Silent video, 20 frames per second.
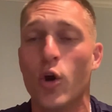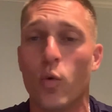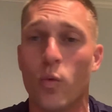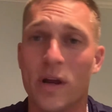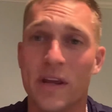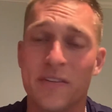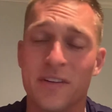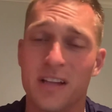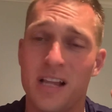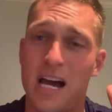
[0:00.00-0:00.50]

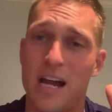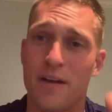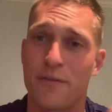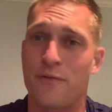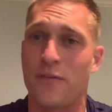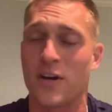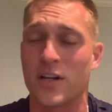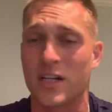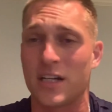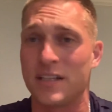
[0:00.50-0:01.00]
We have a lot of
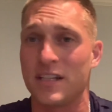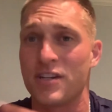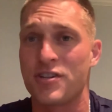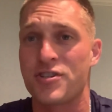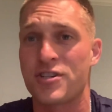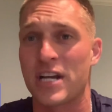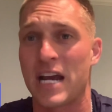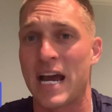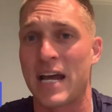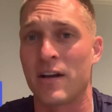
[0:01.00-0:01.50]
fun on this
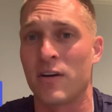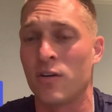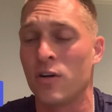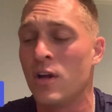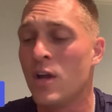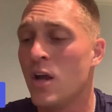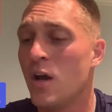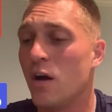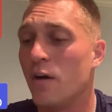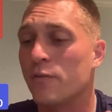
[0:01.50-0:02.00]
channel.
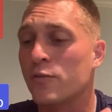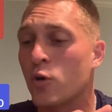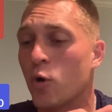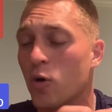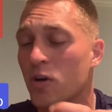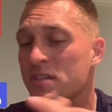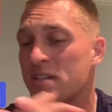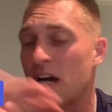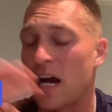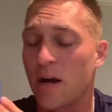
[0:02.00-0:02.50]
Of
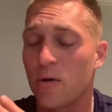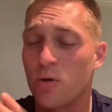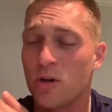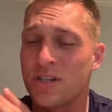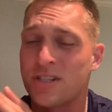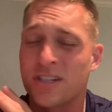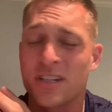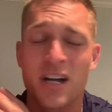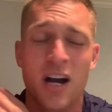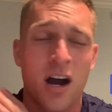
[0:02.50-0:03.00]
course, I
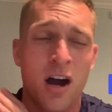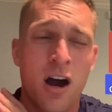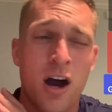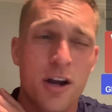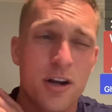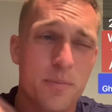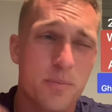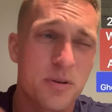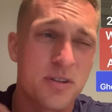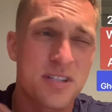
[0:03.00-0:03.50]
wish
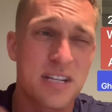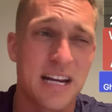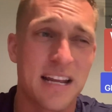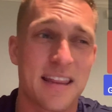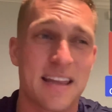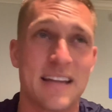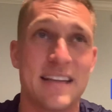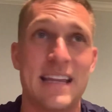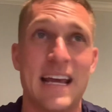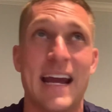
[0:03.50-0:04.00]
100% of
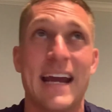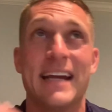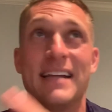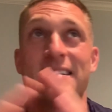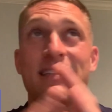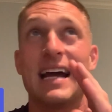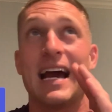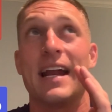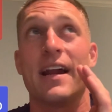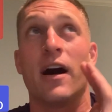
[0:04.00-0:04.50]
the
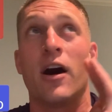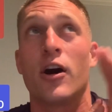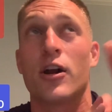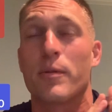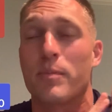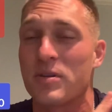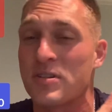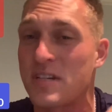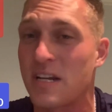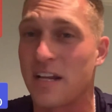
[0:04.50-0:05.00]
days and
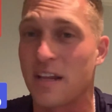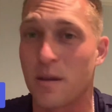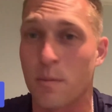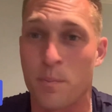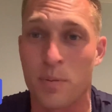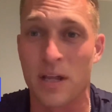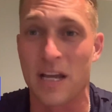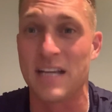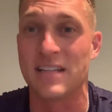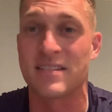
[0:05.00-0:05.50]
100% of the
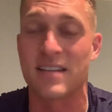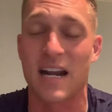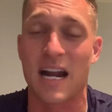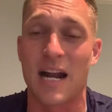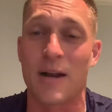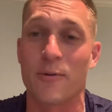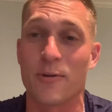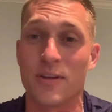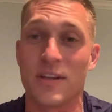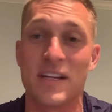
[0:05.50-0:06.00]
plays that I
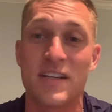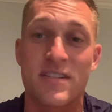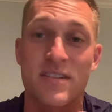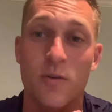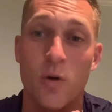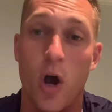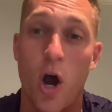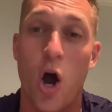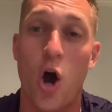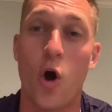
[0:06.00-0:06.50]
release
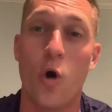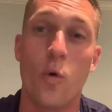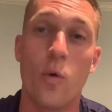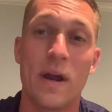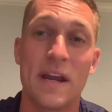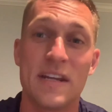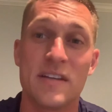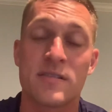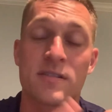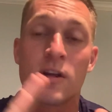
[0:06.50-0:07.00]

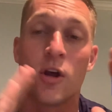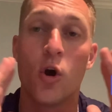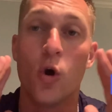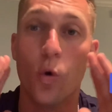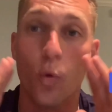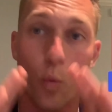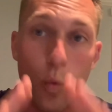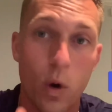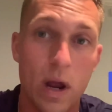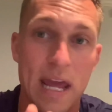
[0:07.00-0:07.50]
always
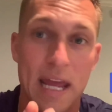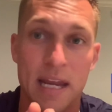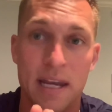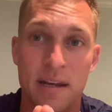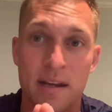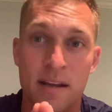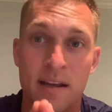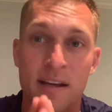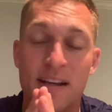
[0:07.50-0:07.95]
win.